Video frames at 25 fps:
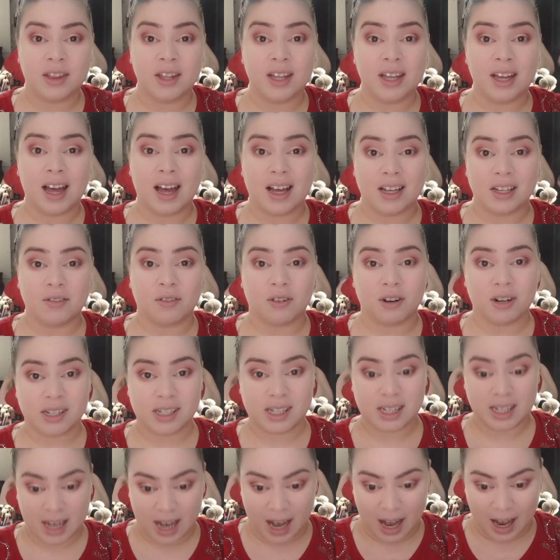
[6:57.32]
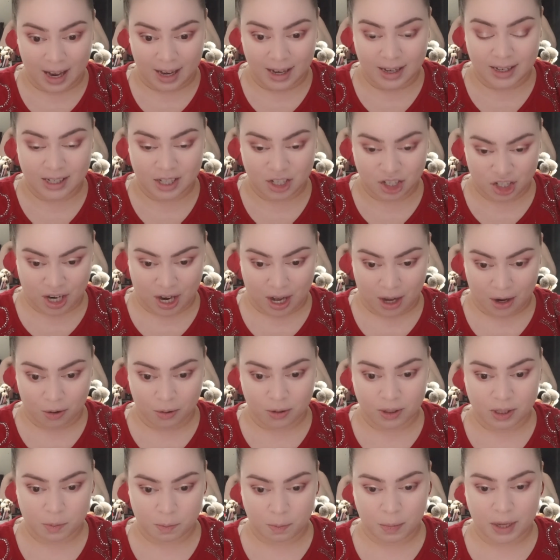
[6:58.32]
as far as the eyeshadow,
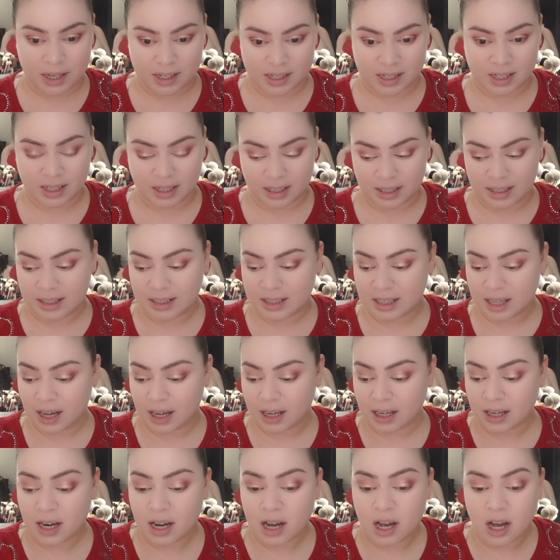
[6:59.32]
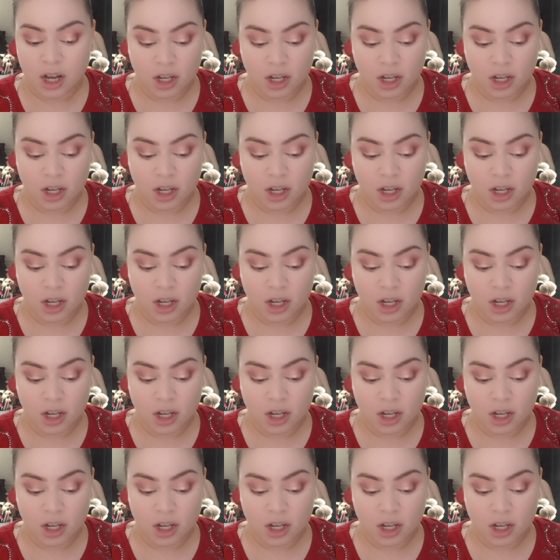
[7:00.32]
is basically done.